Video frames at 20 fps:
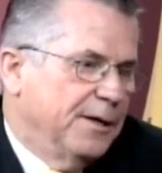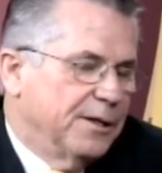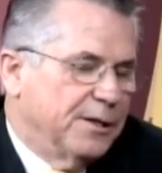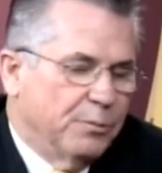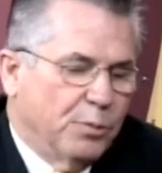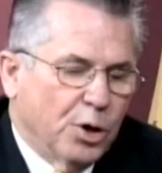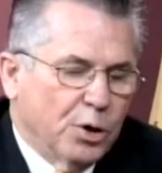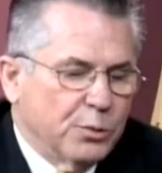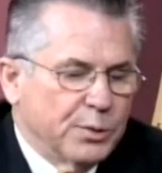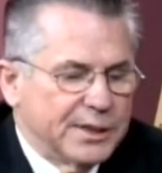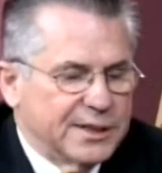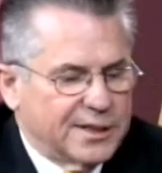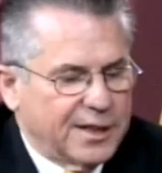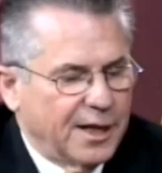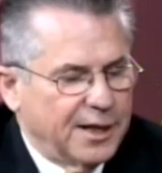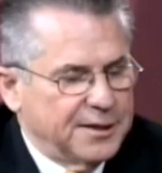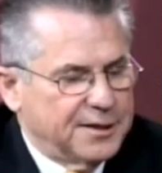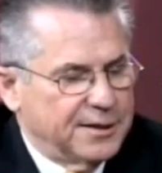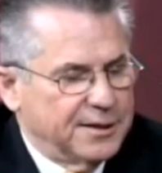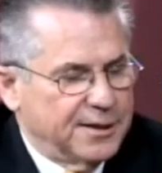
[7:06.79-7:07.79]
The more we
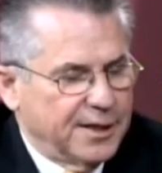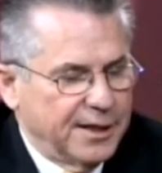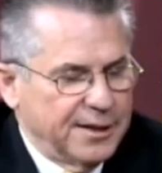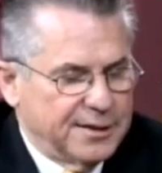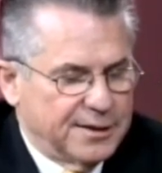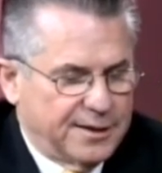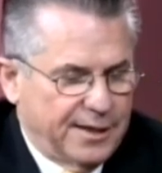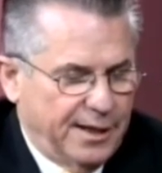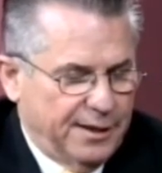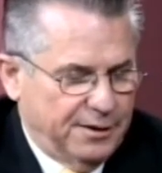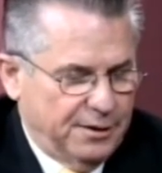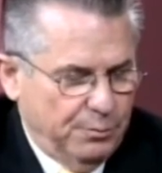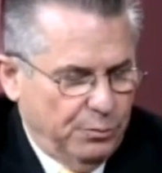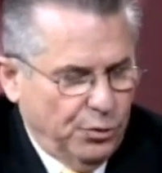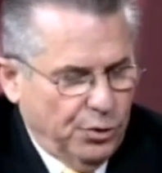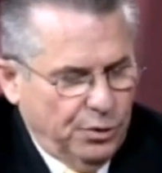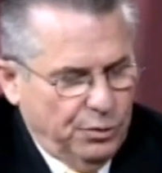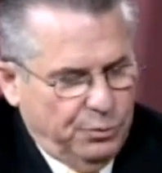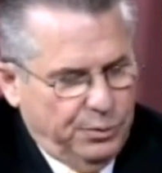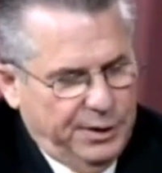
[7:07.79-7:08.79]
slice and dice that, the
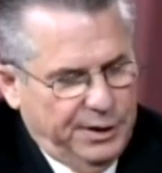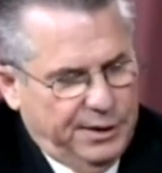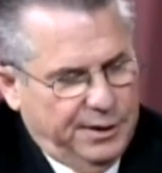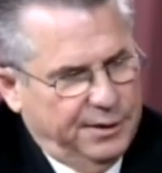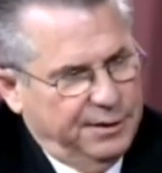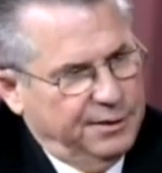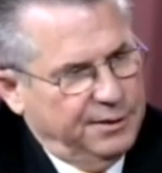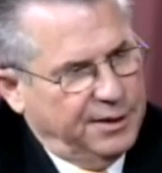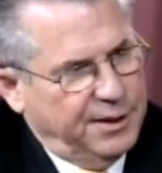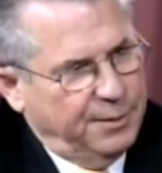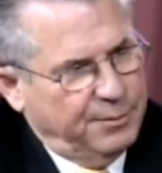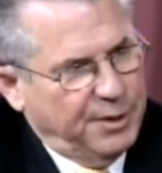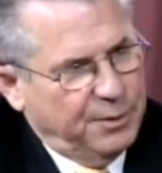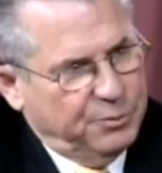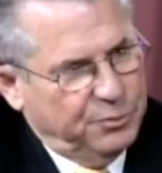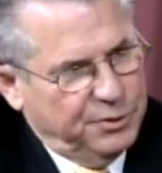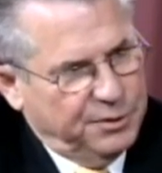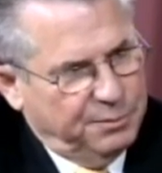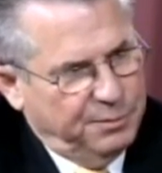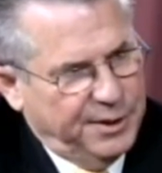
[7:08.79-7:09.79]
more we can come
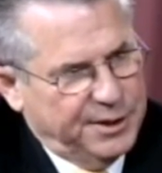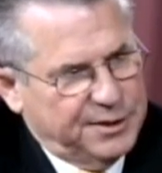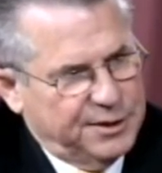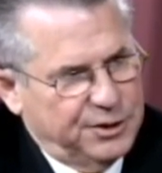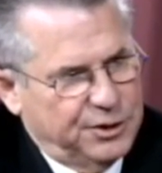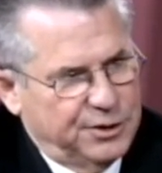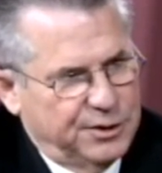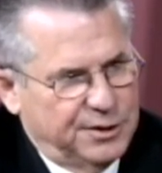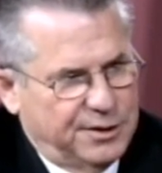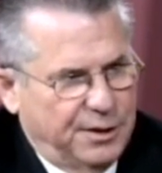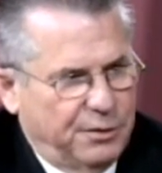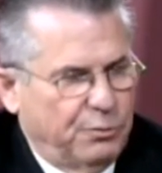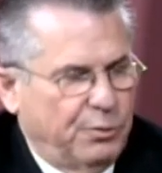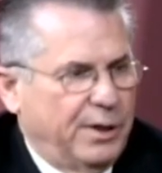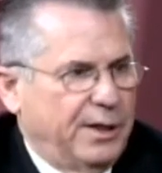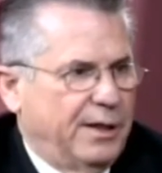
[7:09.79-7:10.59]
up with messages that